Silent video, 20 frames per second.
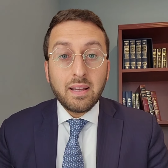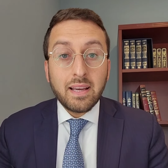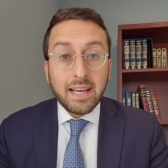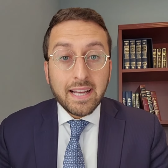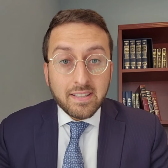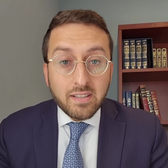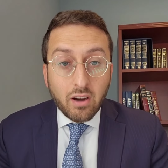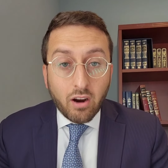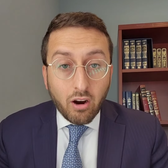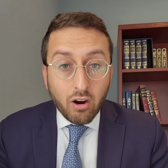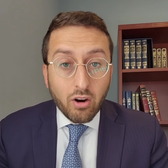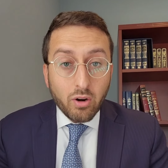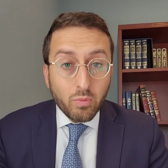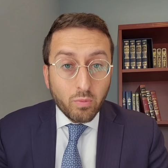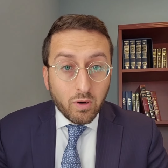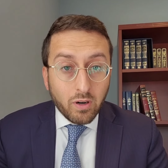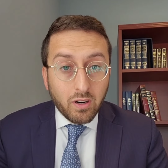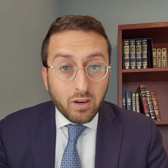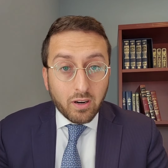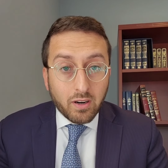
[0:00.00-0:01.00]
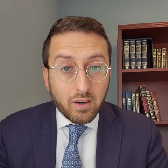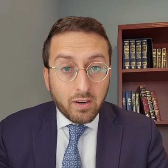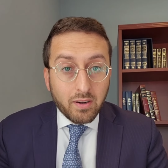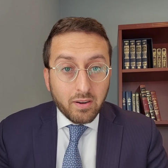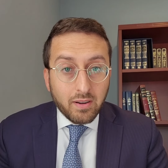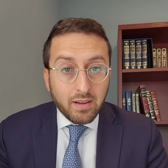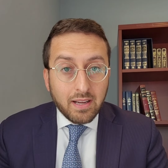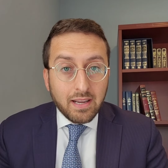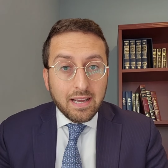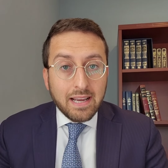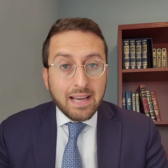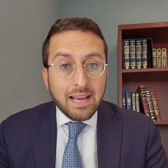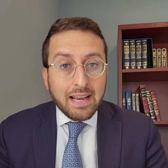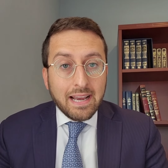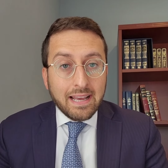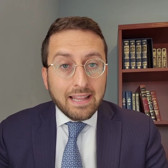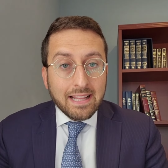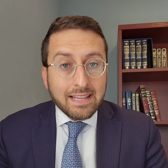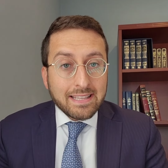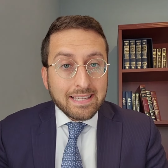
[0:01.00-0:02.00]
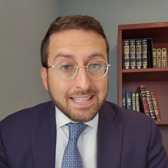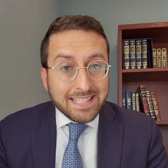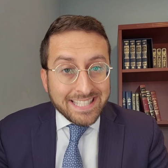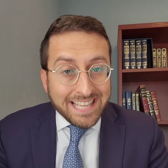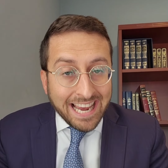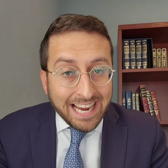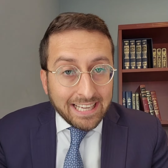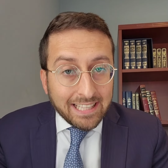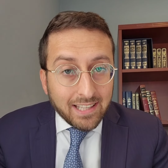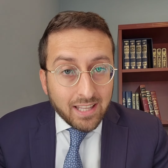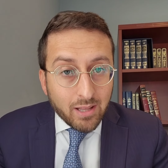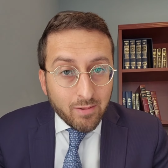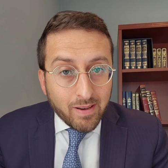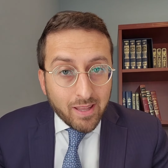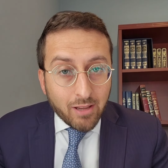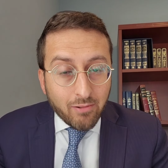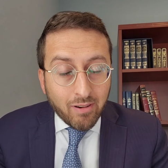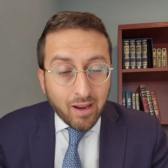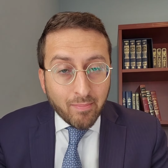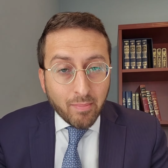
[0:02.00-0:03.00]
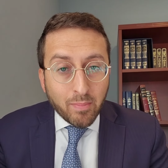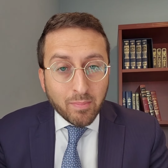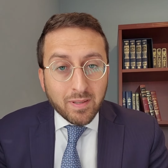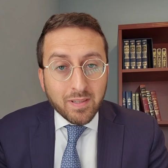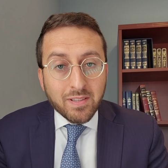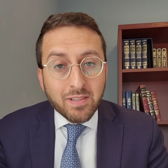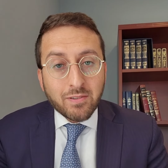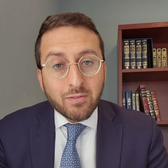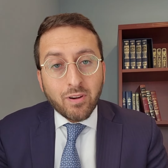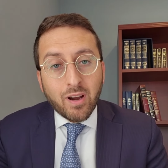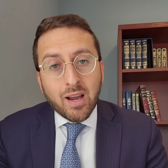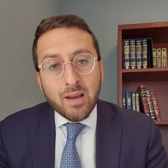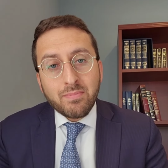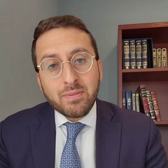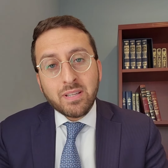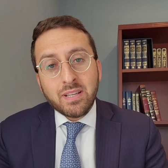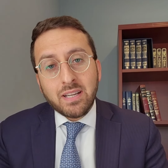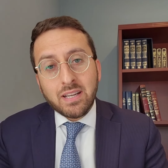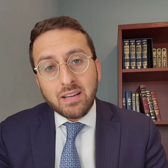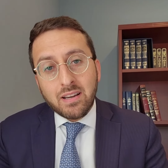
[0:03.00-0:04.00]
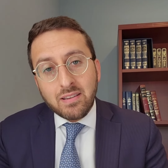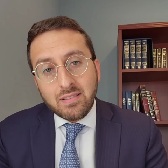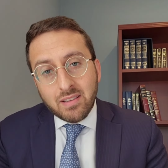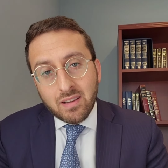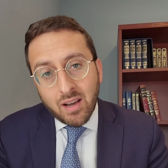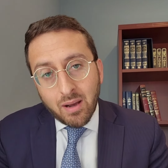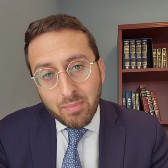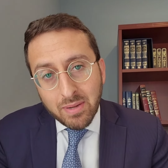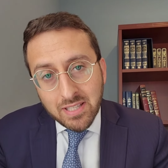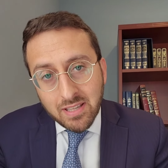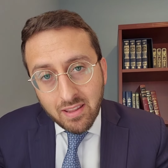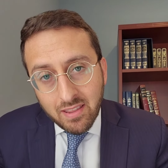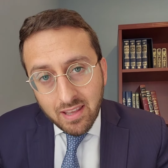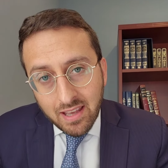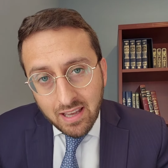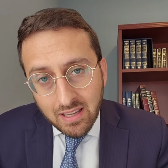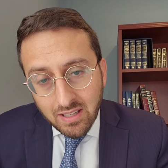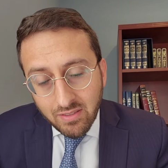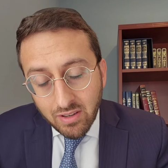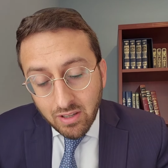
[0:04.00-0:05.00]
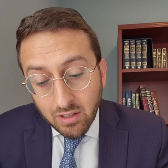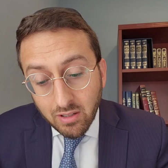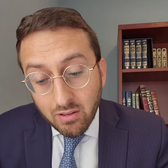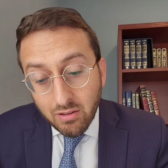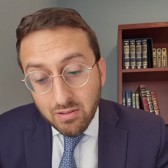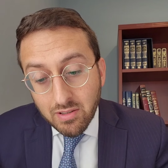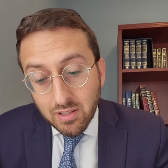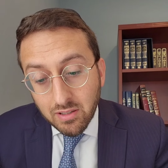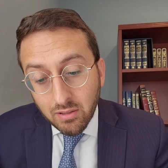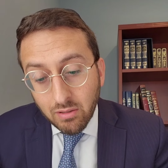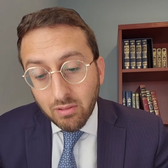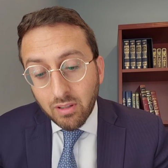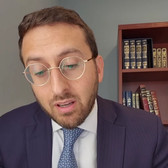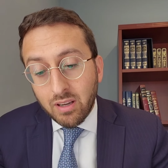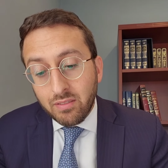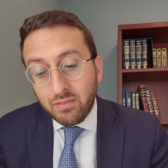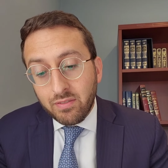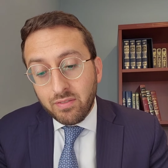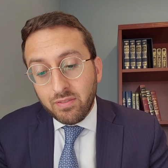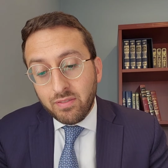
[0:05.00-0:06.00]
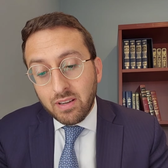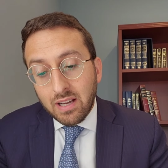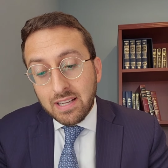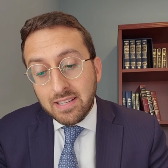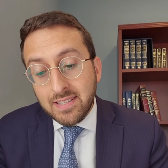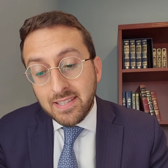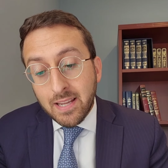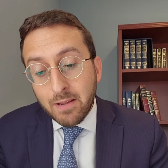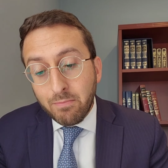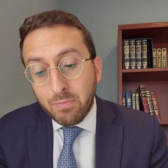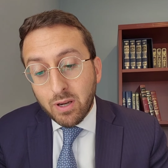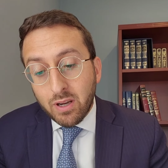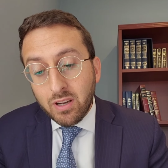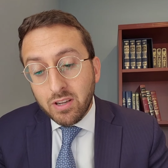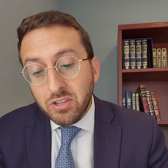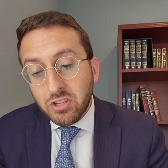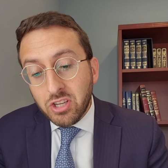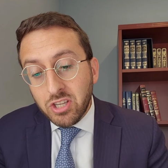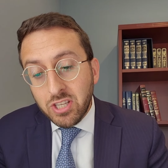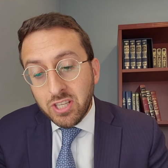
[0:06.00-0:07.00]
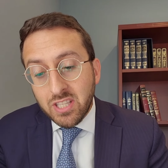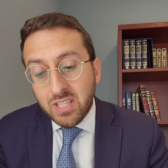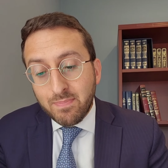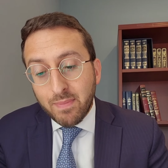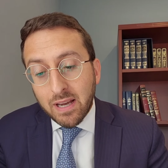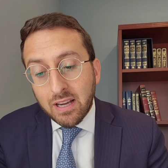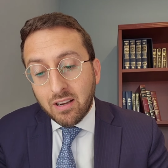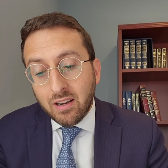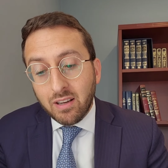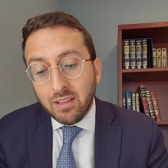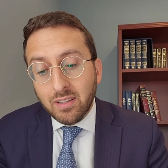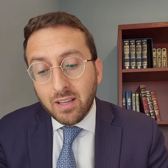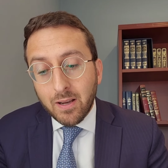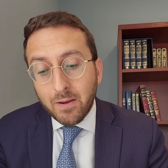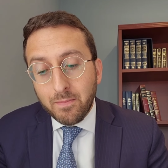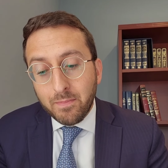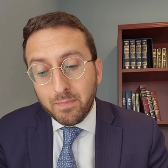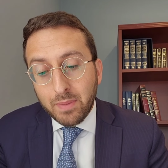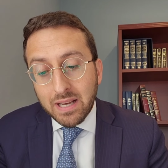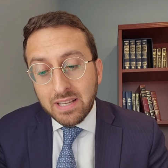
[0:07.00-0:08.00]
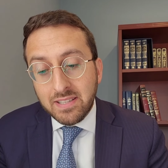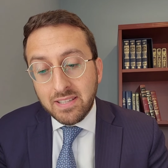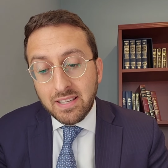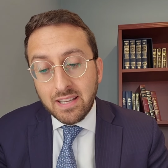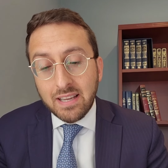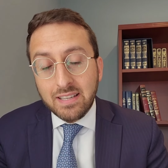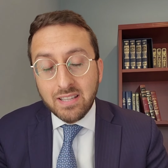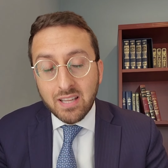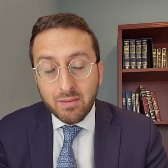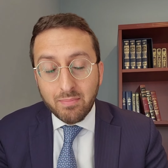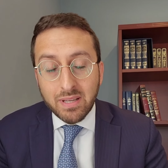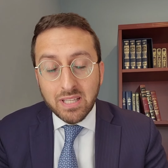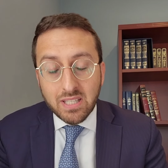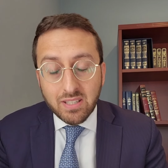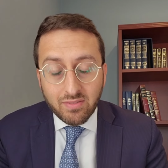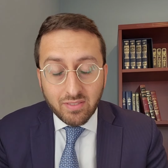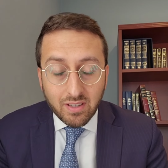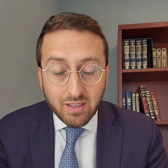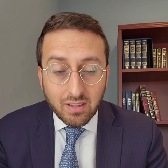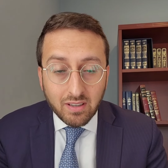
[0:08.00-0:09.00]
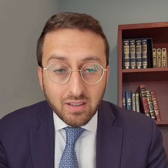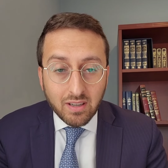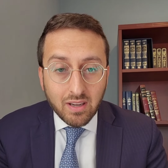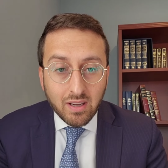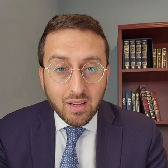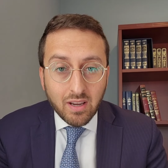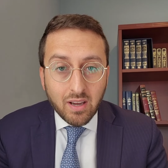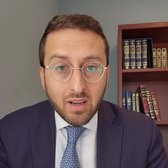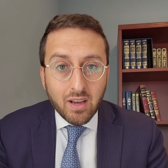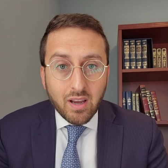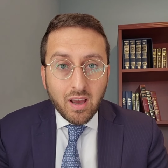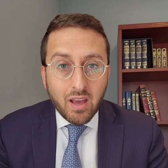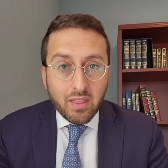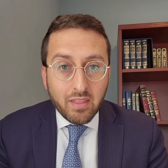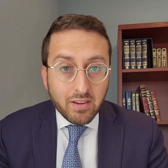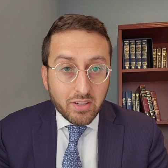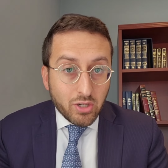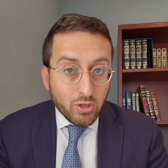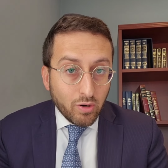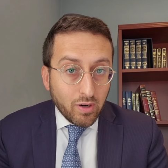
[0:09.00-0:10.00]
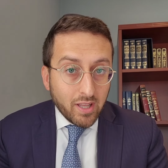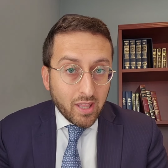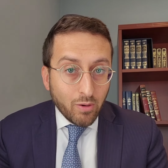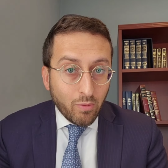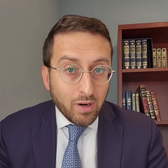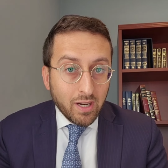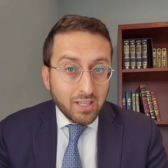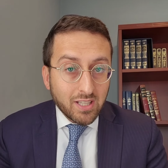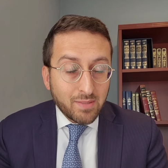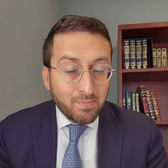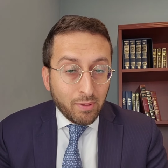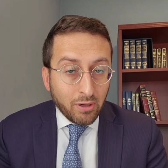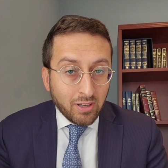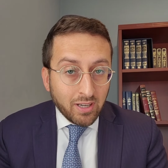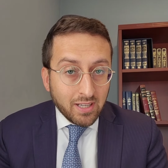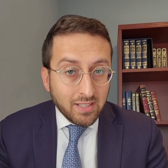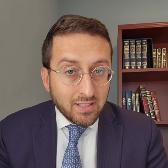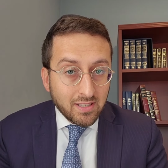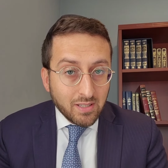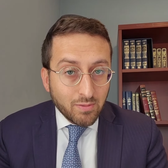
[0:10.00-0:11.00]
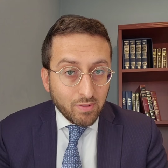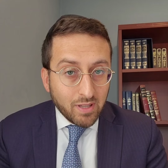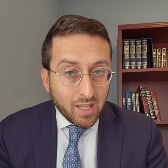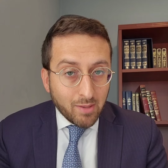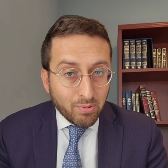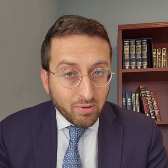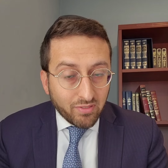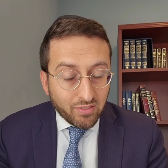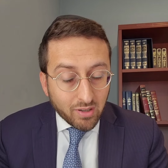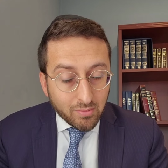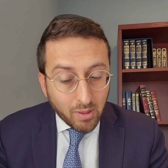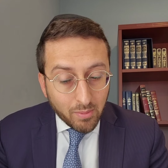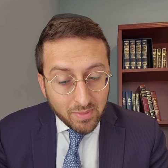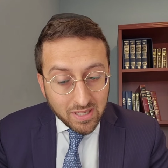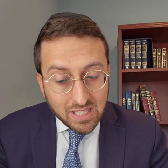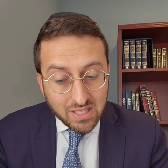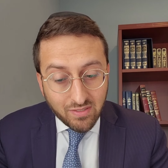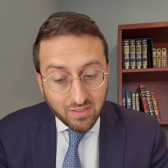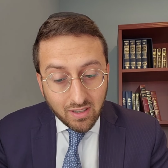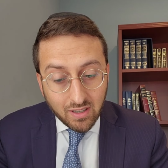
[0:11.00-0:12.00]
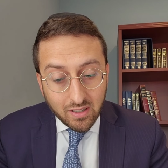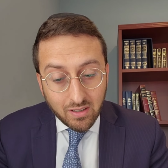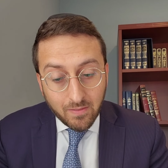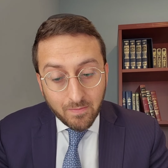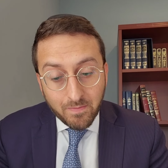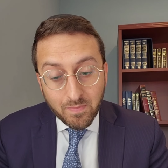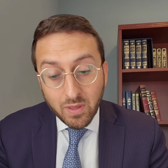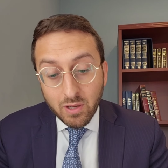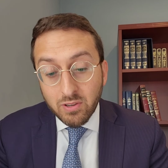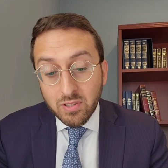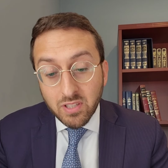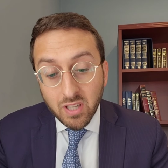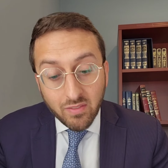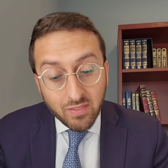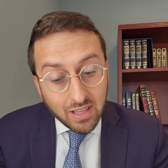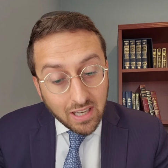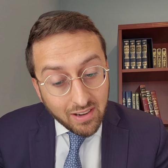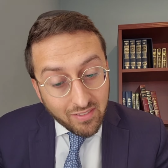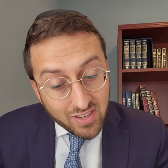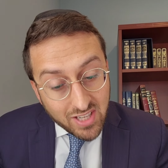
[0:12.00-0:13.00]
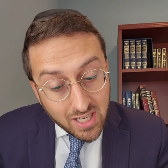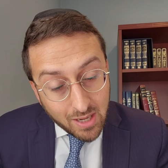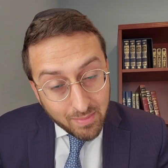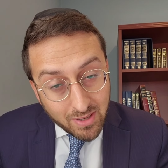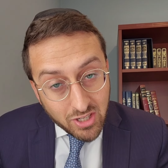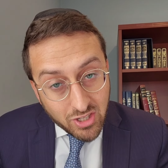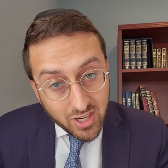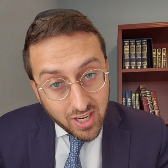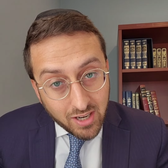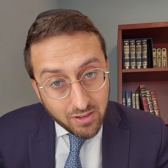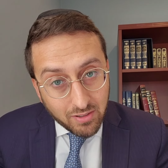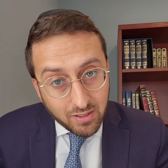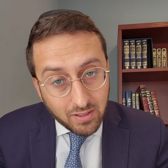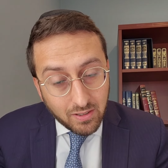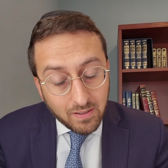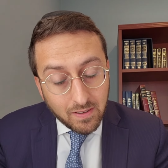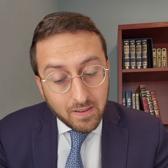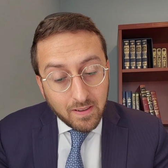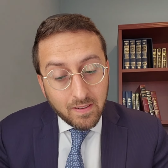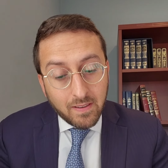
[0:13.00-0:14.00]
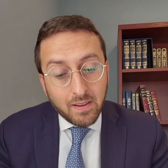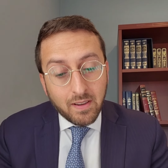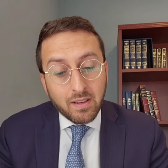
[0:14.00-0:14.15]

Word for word: It's hard work. And that's exactly the way the Rambam describes it in his comment at the end of Hilchos Lulav. Hasimcha sheyismach adam ba'asiyas ha-mitzvah. The joy that one experiences when they perform a mitzvah. Or serving Hashem in general.